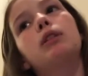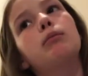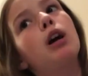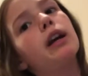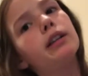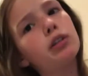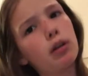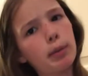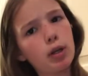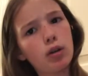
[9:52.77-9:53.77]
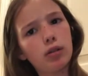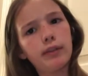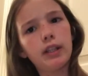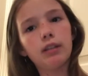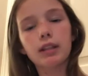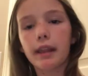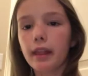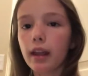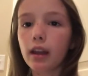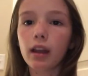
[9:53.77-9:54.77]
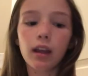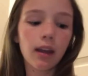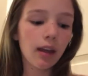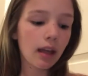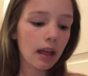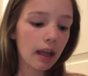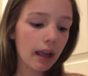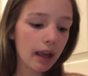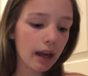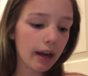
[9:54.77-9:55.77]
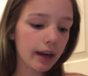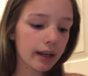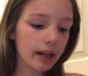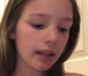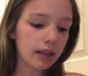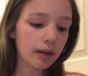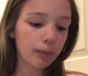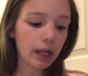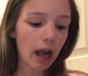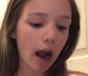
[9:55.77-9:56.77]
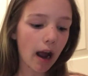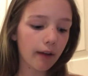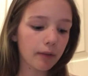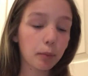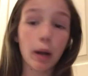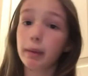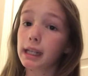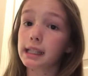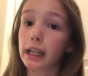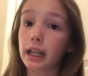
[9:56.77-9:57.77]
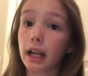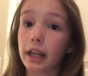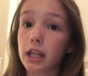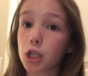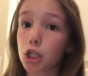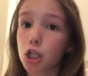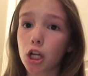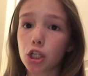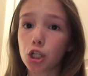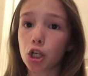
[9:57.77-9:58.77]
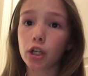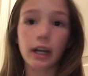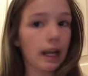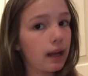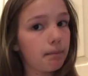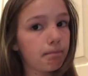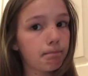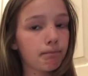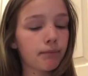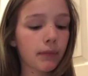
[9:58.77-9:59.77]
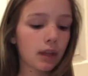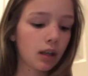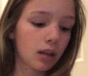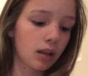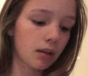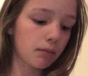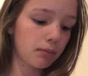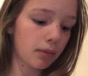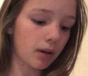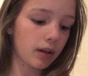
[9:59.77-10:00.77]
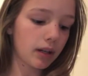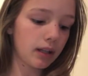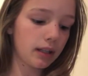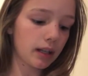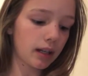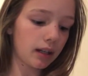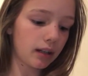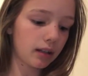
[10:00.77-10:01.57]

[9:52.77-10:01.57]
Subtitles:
of my shopping haul videos, I think. And then we have Preppy Aesthetic. I think she changed her name. But yeah,